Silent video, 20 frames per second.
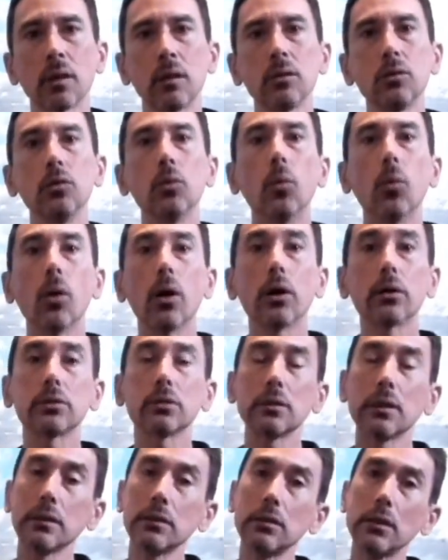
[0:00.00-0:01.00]
You want,
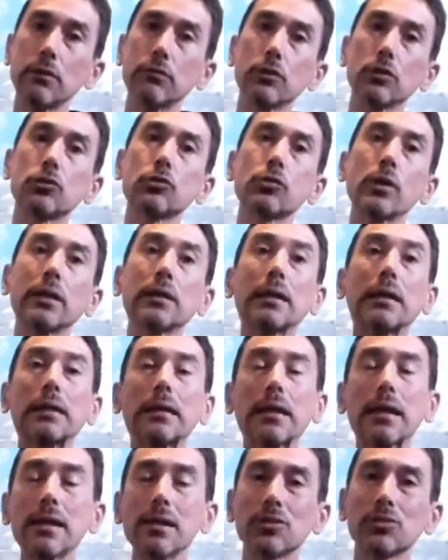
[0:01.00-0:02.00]
if you're training an
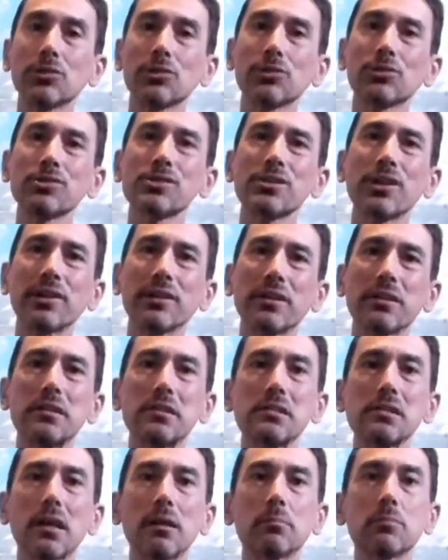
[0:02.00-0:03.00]
internal style at the
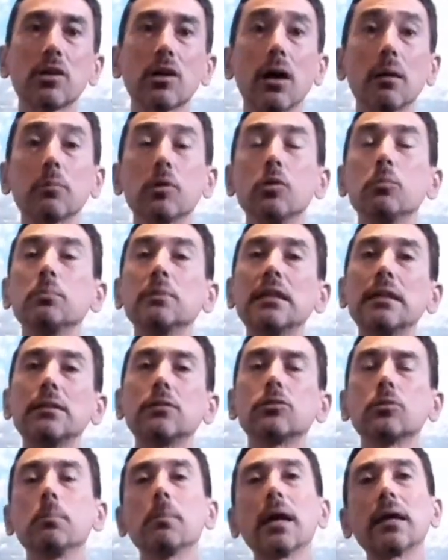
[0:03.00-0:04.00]
same time, you need
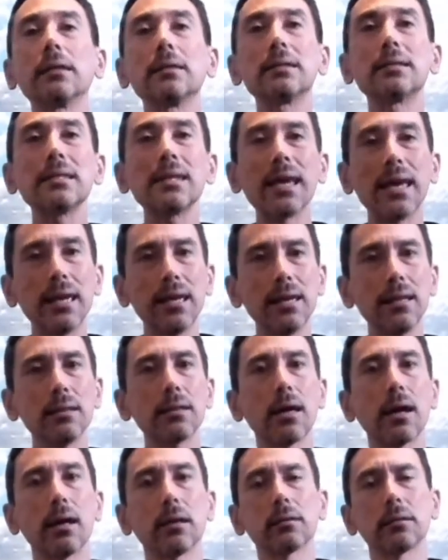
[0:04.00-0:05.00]
to maintain
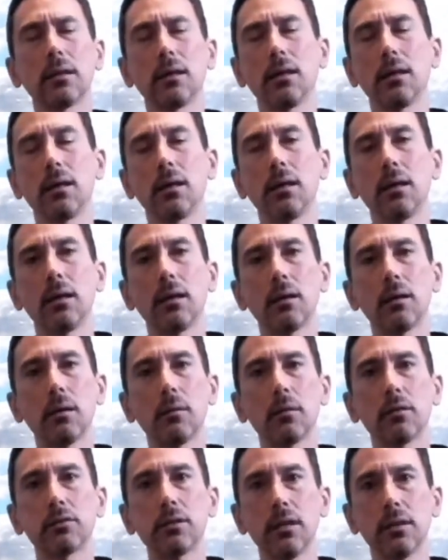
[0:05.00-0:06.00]
that
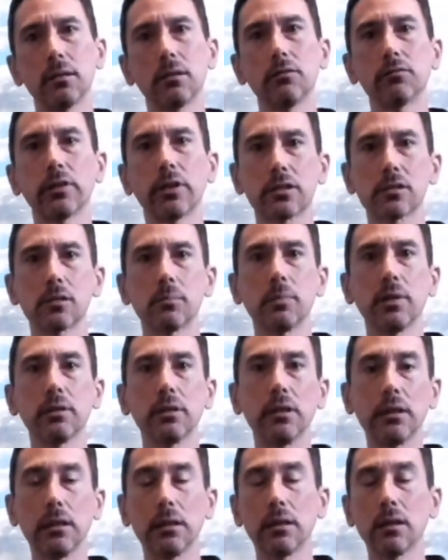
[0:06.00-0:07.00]
tendon
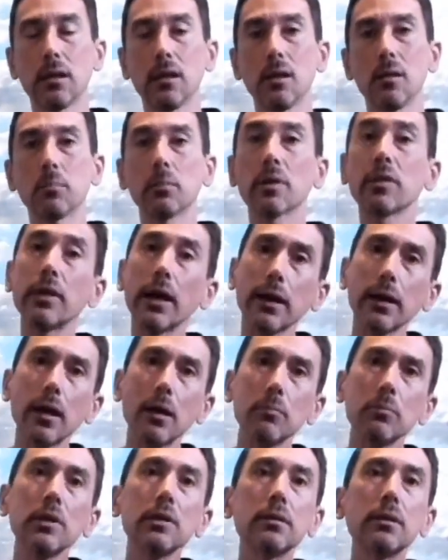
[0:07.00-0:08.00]
flexibility. But that
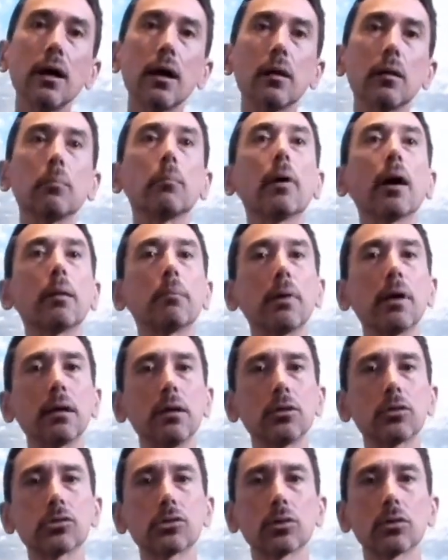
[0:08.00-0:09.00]
can be done by
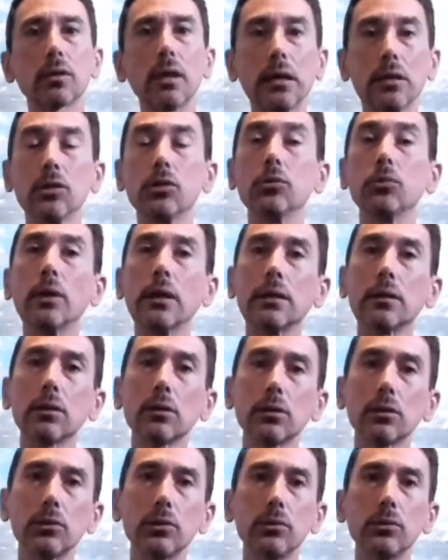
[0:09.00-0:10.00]
making sure that you
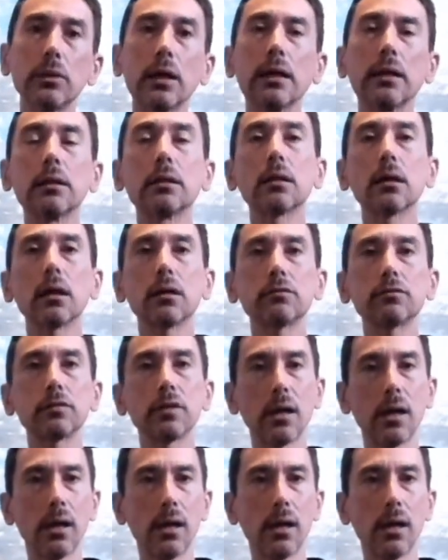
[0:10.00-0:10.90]
include enough